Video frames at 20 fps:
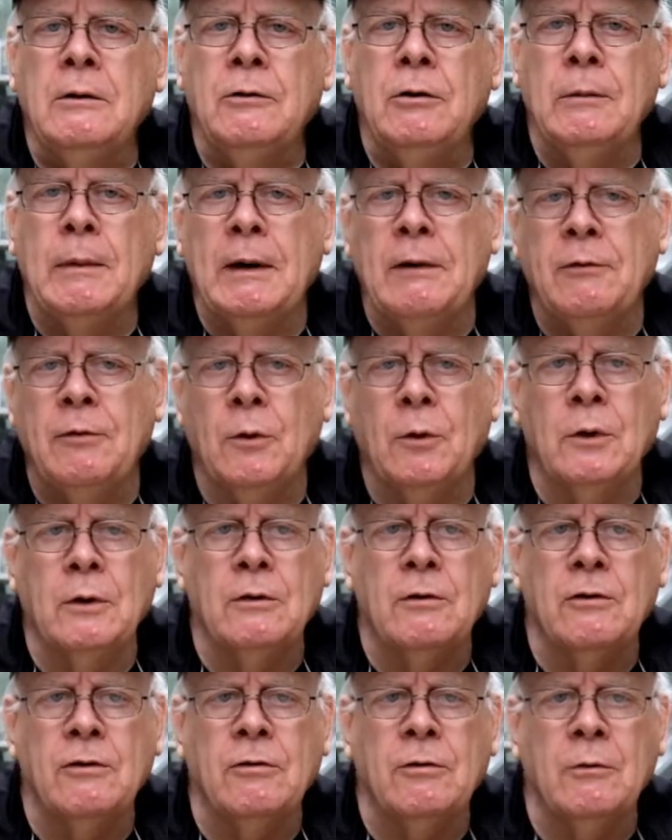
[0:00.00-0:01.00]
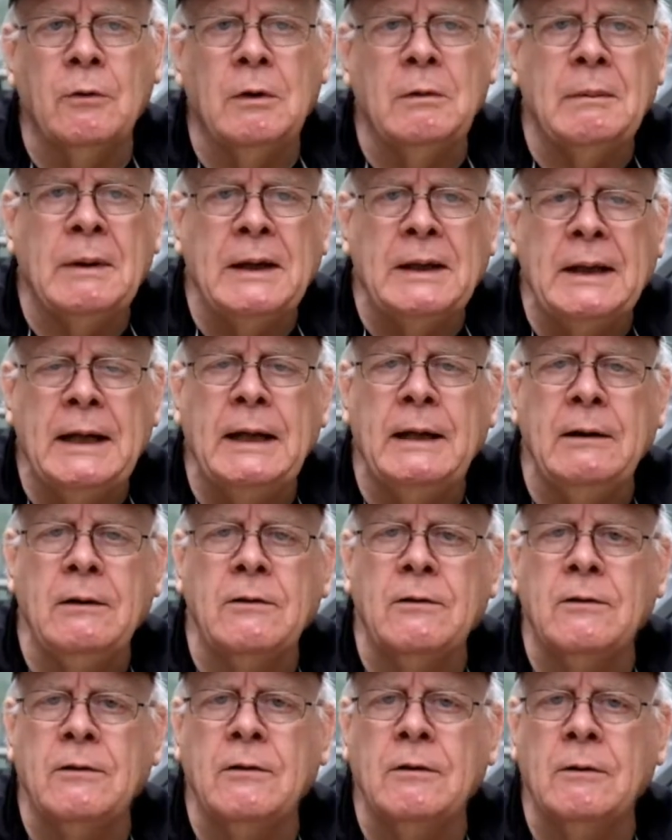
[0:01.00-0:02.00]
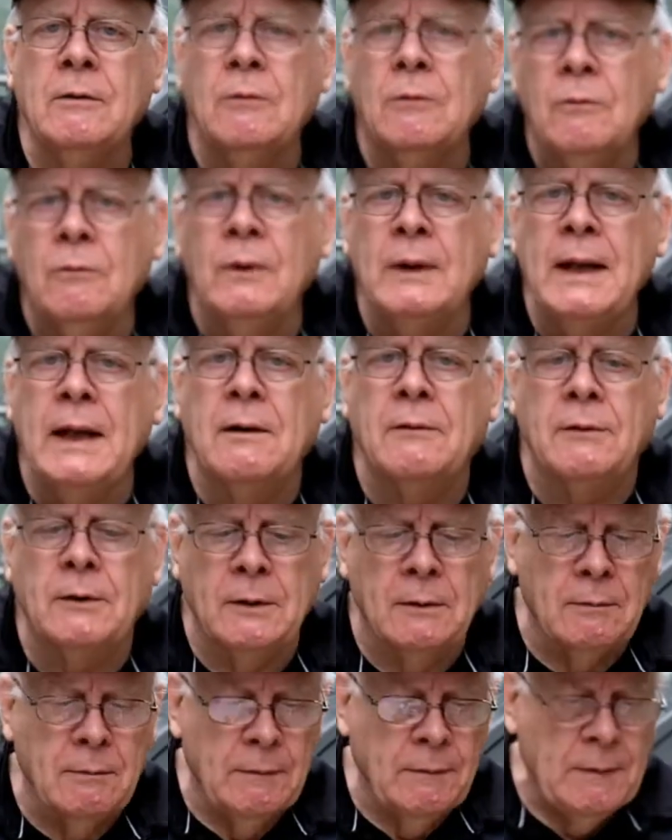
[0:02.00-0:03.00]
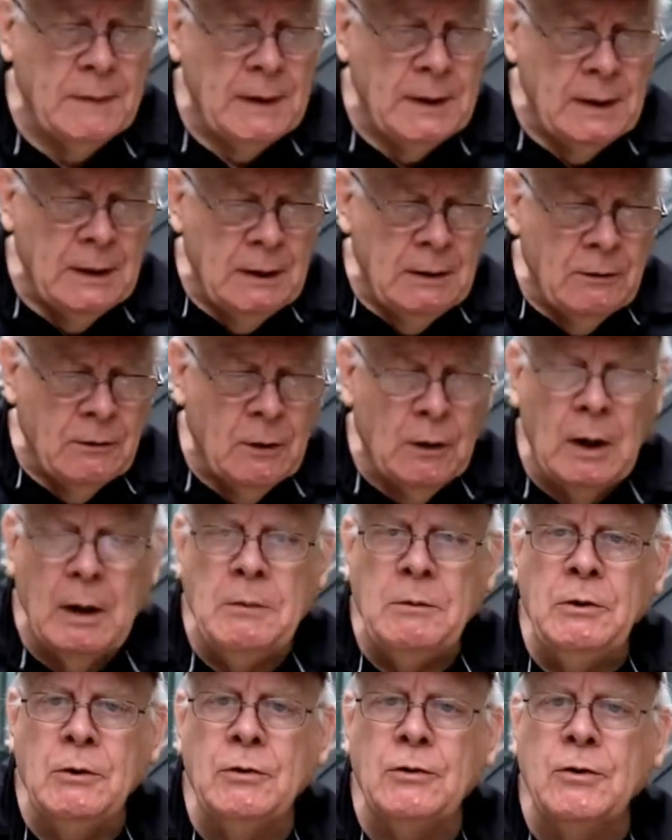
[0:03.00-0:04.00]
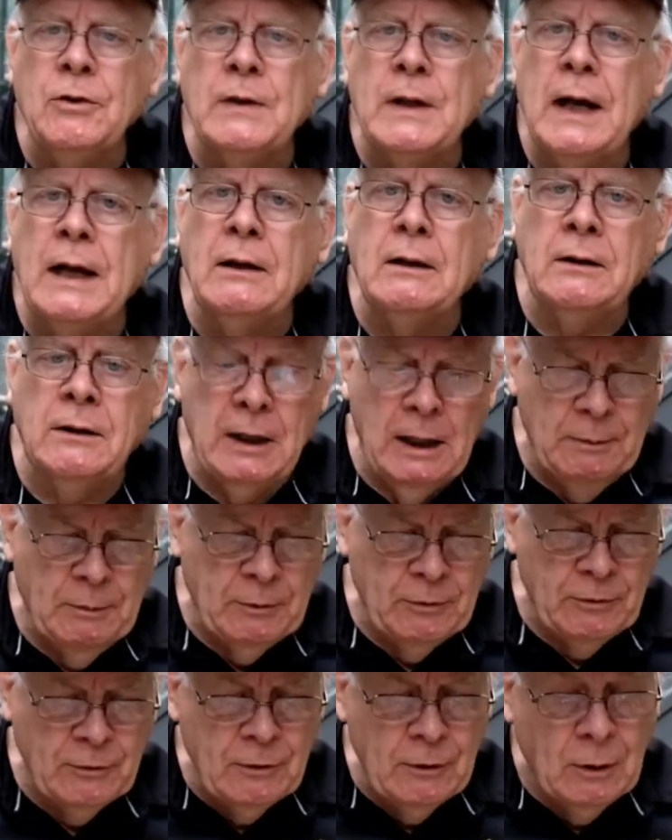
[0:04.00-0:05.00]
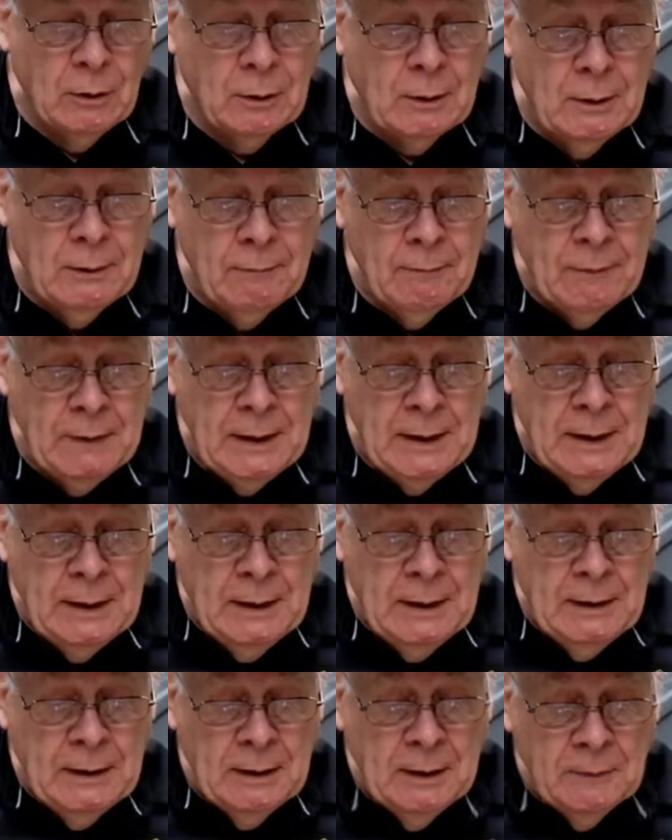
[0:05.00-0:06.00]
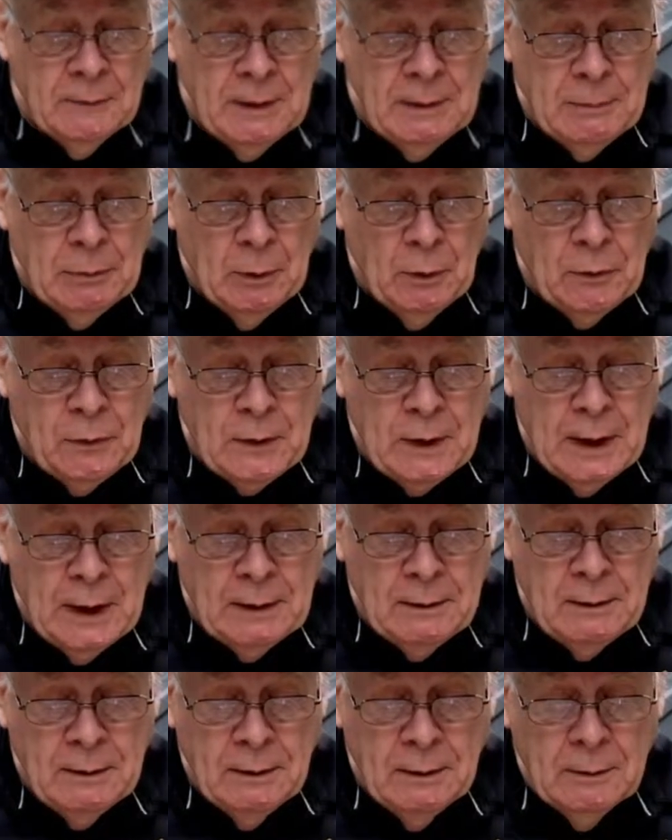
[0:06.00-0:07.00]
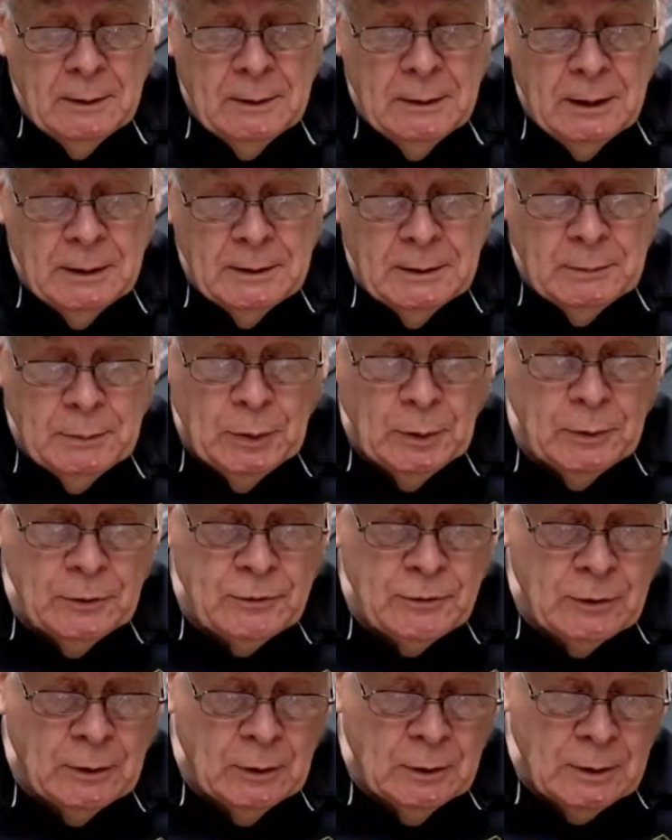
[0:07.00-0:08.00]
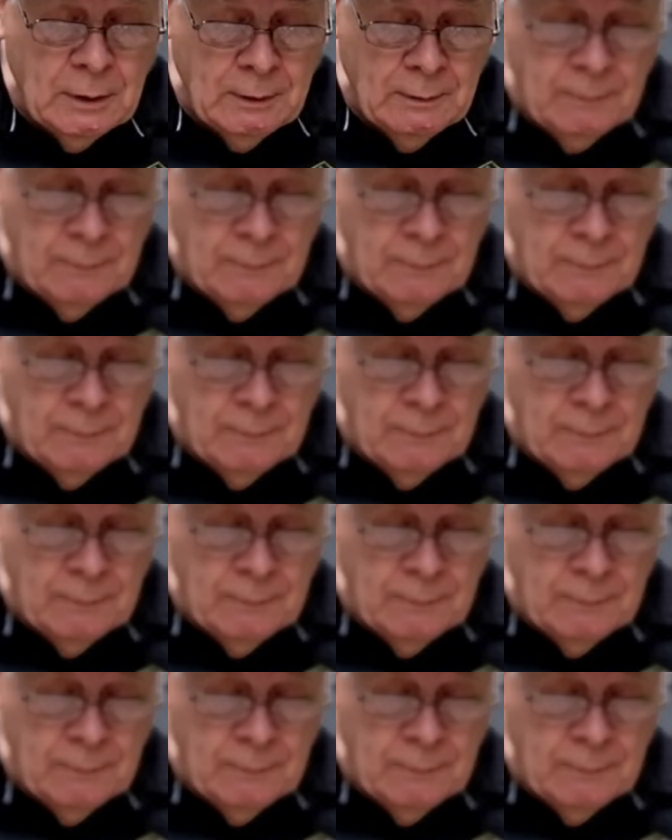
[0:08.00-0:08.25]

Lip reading: 2x4s, 1x8s, whatever. So I'm used to that type of stroke. Now they both cut on a pull stroke.